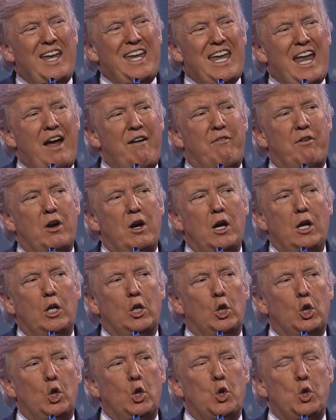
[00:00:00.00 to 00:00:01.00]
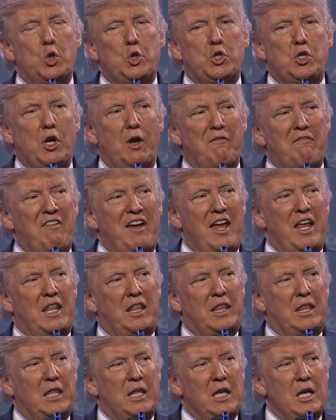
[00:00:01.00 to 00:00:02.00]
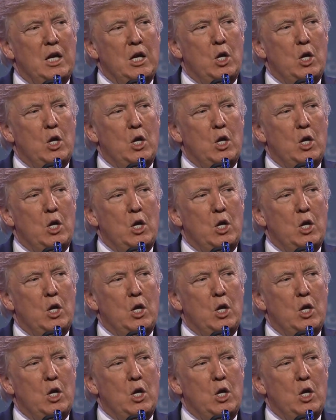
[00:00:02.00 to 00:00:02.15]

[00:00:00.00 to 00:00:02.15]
never lose faith.